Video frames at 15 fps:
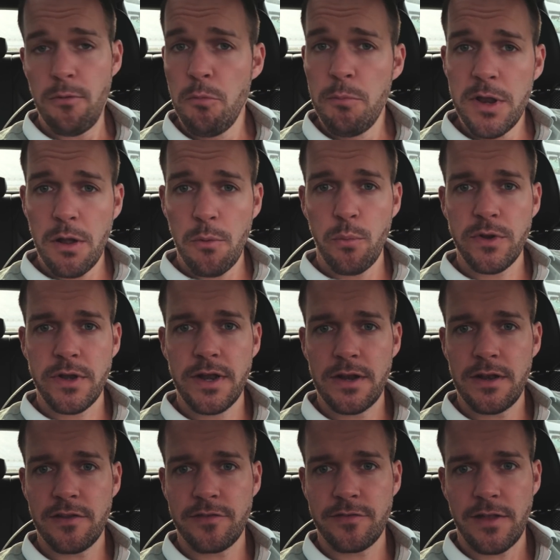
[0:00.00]
I will meet up with
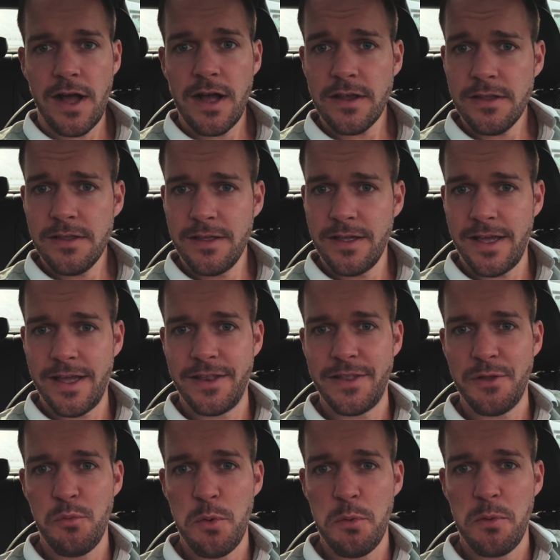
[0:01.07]
Niklas Starke and
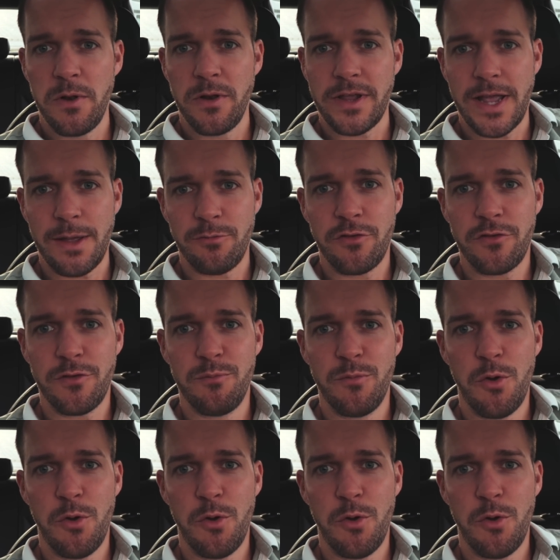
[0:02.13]
then we will capture some